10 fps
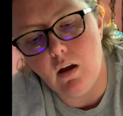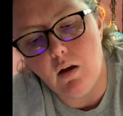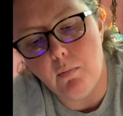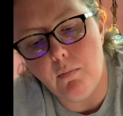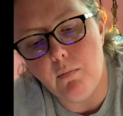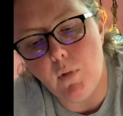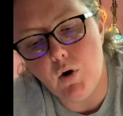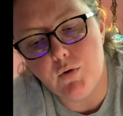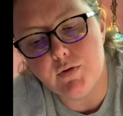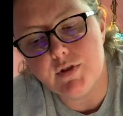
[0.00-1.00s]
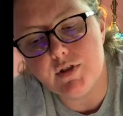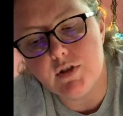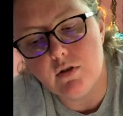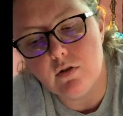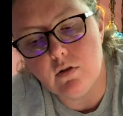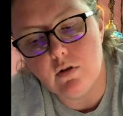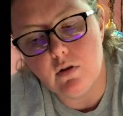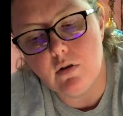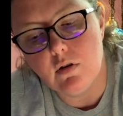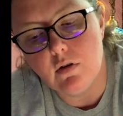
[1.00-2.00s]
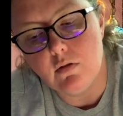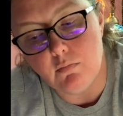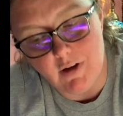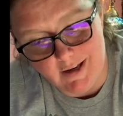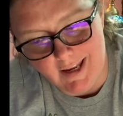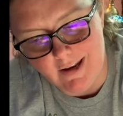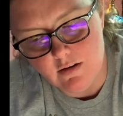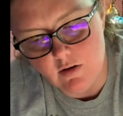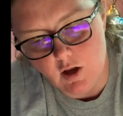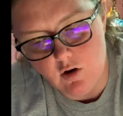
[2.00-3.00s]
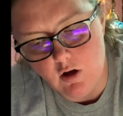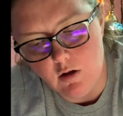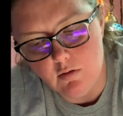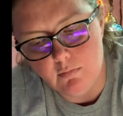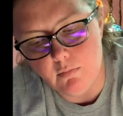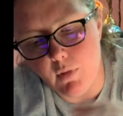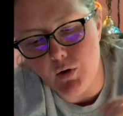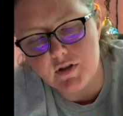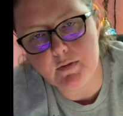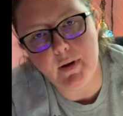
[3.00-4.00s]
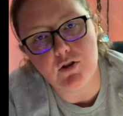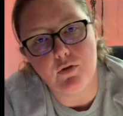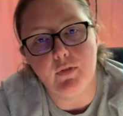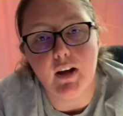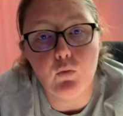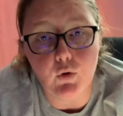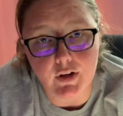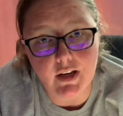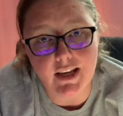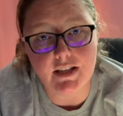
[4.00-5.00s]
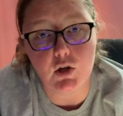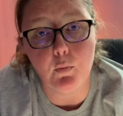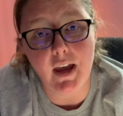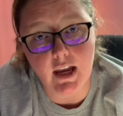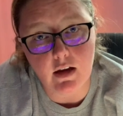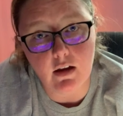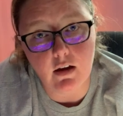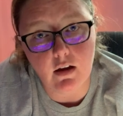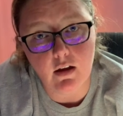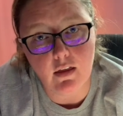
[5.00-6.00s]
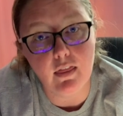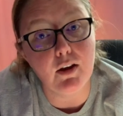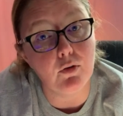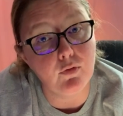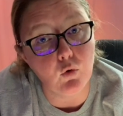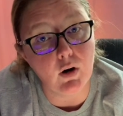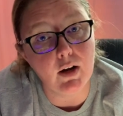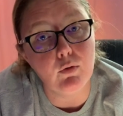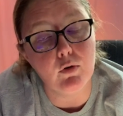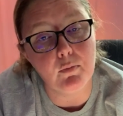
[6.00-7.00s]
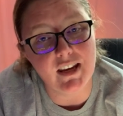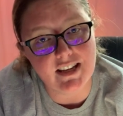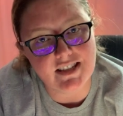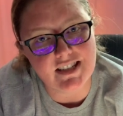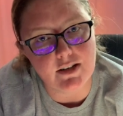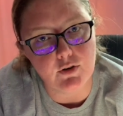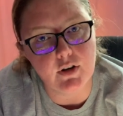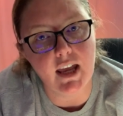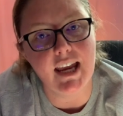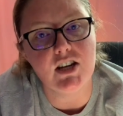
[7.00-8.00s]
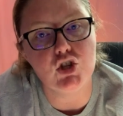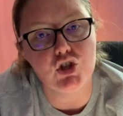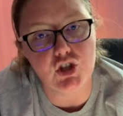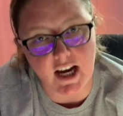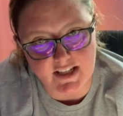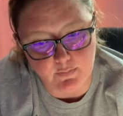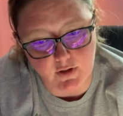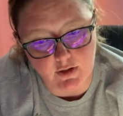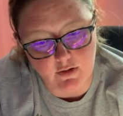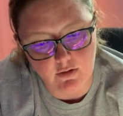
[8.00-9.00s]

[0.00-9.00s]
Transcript: Most, again, not all, most petrified wood is opaque. Therefore, it would be considered a jasper.